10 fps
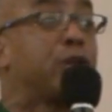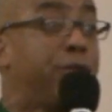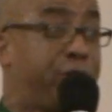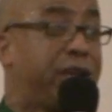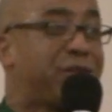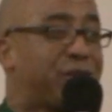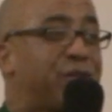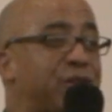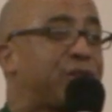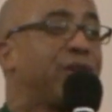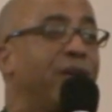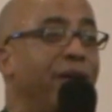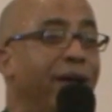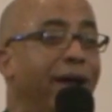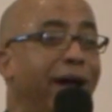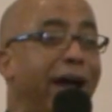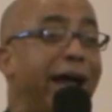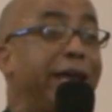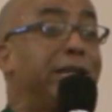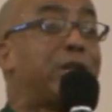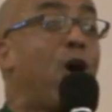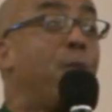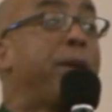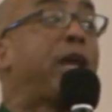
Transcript: of Jesus. And he told me,